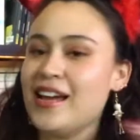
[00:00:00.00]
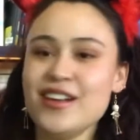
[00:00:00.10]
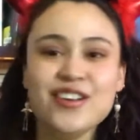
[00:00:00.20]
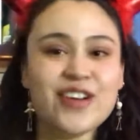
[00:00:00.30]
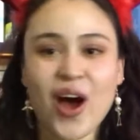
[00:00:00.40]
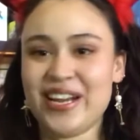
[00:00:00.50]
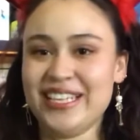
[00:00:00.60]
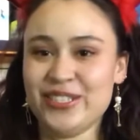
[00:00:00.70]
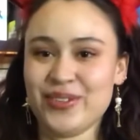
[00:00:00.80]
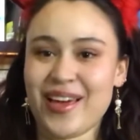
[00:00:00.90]
not
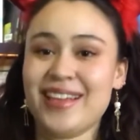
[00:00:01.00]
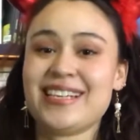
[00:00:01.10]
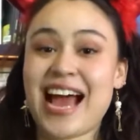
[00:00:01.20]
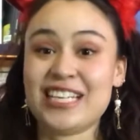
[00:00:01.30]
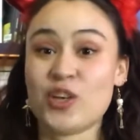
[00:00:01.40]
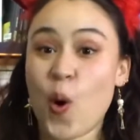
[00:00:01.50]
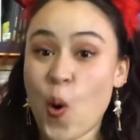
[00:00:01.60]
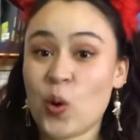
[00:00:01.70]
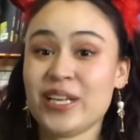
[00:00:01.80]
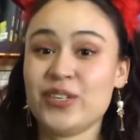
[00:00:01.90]
into that at
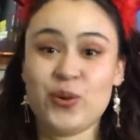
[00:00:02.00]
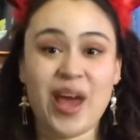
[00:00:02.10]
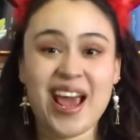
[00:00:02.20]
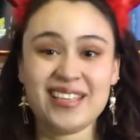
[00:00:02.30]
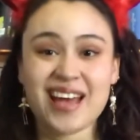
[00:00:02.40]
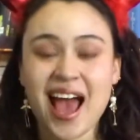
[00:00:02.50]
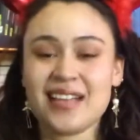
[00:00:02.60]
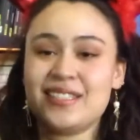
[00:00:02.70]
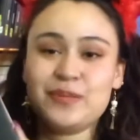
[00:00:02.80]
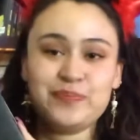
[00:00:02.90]
all and you hate
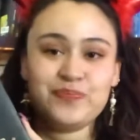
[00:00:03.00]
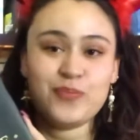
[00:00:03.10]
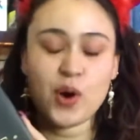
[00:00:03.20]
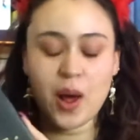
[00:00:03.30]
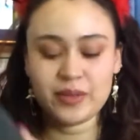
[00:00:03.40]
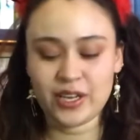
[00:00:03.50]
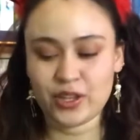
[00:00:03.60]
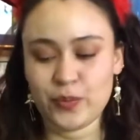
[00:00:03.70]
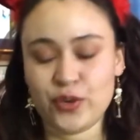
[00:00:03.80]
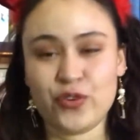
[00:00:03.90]
that. Probably
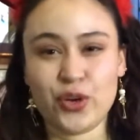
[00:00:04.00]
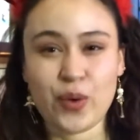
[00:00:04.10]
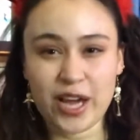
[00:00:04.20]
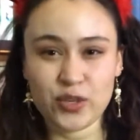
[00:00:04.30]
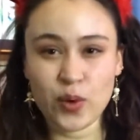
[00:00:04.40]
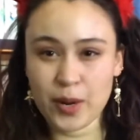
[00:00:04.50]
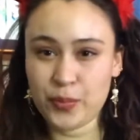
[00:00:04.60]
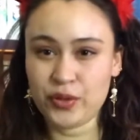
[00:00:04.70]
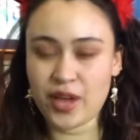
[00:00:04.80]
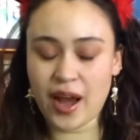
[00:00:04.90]
not the book for you. I do want to
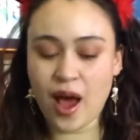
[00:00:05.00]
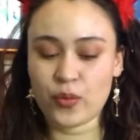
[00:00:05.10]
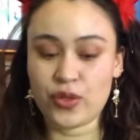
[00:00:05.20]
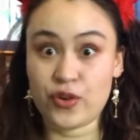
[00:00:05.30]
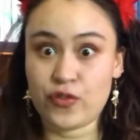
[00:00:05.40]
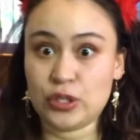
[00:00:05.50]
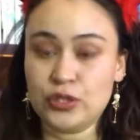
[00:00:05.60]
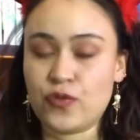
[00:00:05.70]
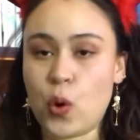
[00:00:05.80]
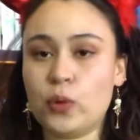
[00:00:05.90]
put that out there
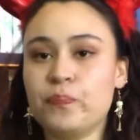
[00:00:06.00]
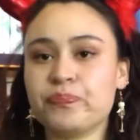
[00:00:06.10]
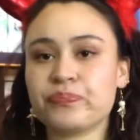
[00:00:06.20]
first of all.